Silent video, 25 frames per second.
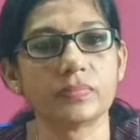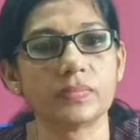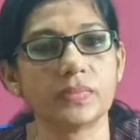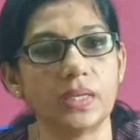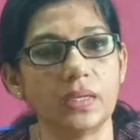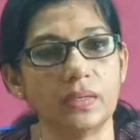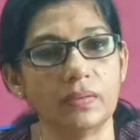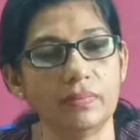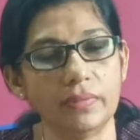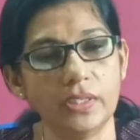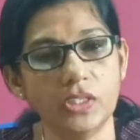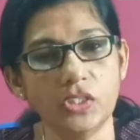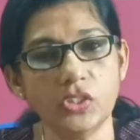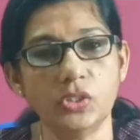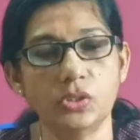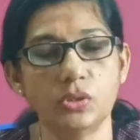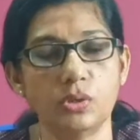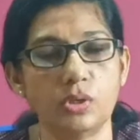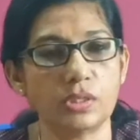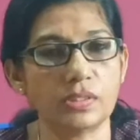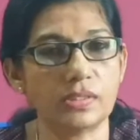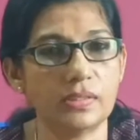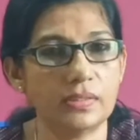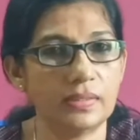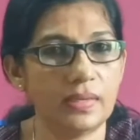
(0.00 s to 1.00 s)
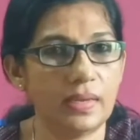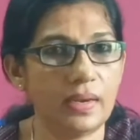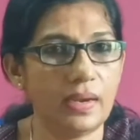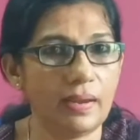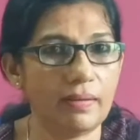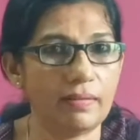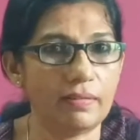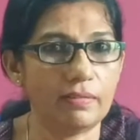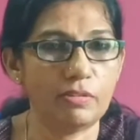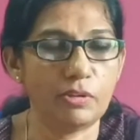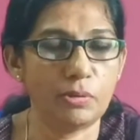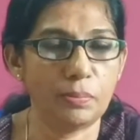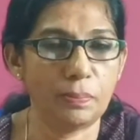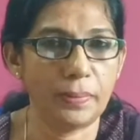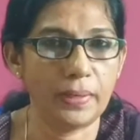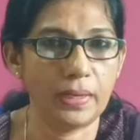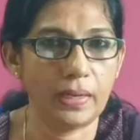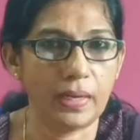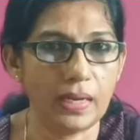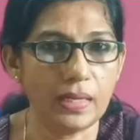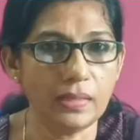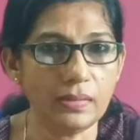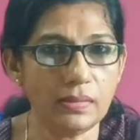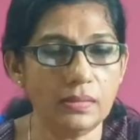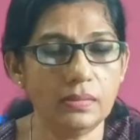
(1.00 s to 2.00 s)
in which oxygen level will be
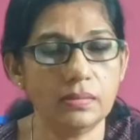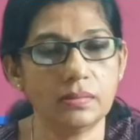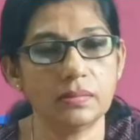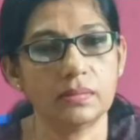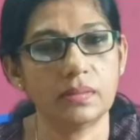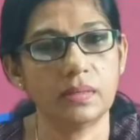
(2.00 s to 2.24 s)
less